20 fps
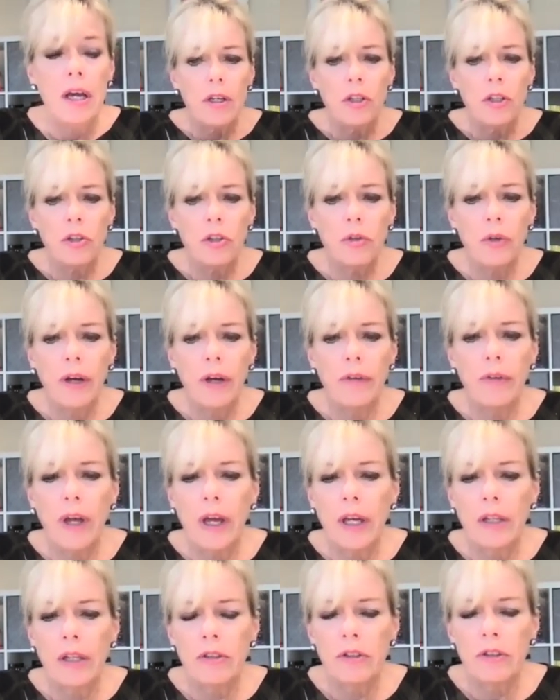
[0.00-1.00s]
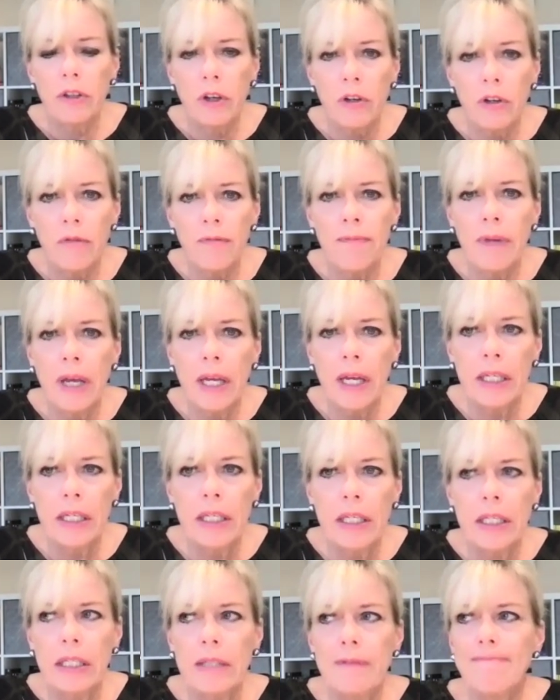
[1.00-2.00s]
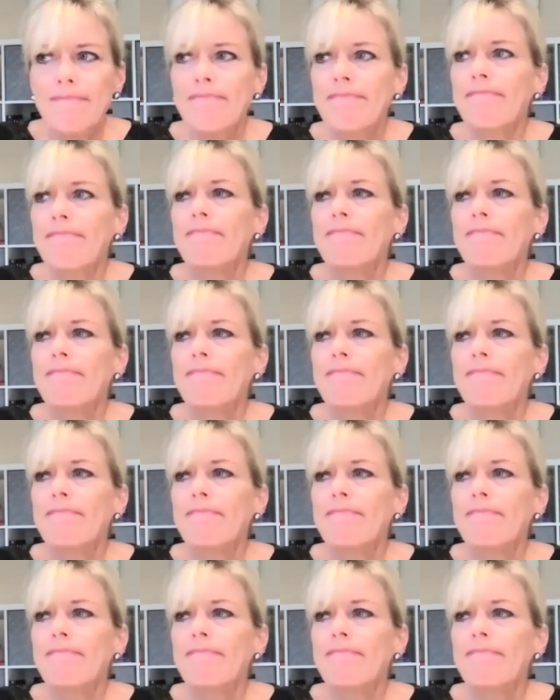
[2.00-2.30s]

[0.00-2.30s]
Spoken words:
you have had so many